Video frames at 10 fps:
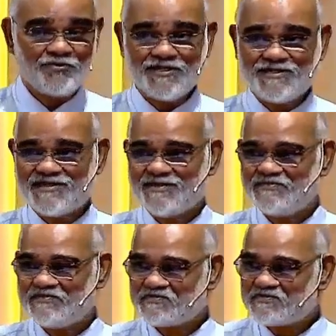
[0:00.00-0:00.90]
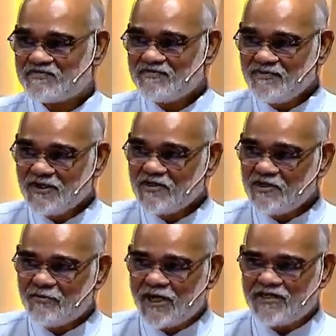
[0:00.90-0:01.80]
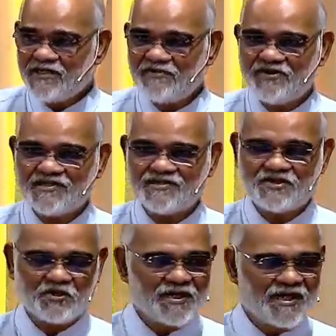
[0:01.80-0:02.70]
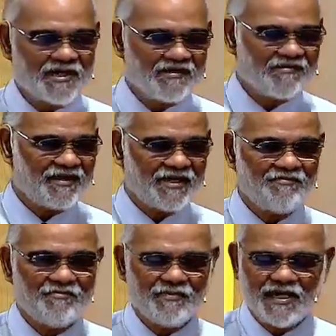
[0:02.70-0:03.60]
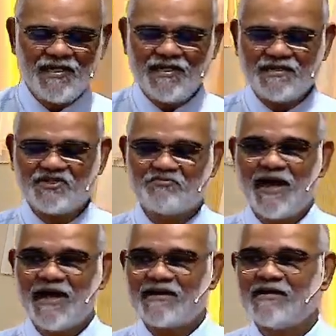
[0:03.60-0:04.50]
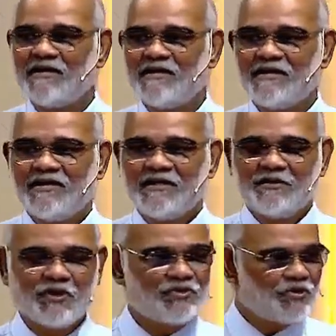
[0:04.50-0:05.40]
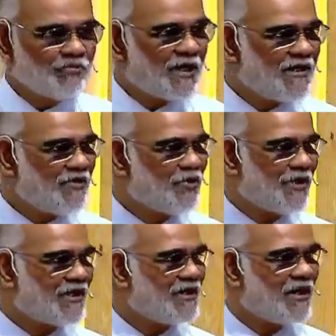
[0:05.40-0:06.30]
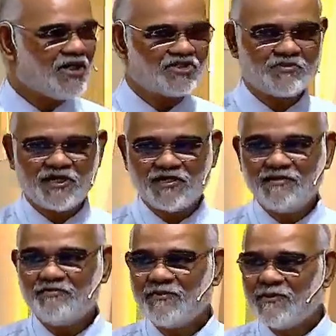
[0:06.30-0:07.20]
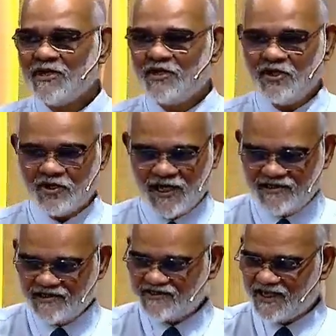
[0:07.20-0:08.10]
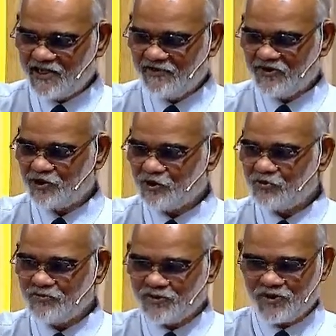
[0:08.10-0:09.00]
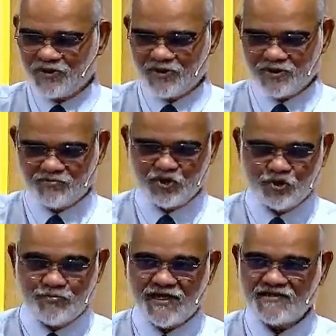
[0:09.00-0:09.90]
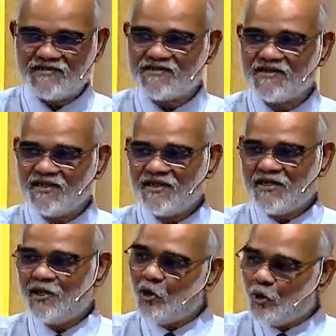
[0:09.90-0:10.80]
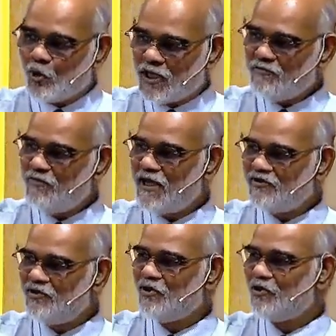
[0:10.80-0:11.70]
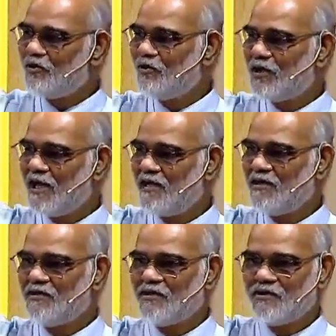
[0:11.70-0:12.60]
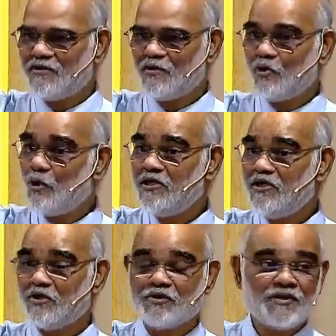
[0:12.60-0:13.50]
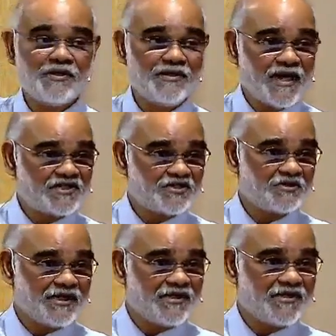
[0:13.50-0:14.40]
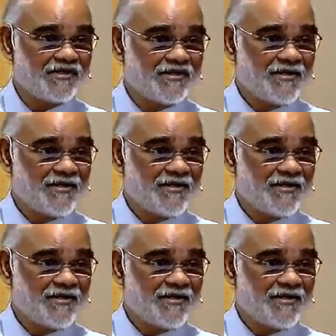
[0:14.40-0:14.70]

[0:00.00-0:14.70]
I'm always reminded of this story I read many years back about two men who were in a hospital on either side of a room on two beds. One bed, though, had a window next to it.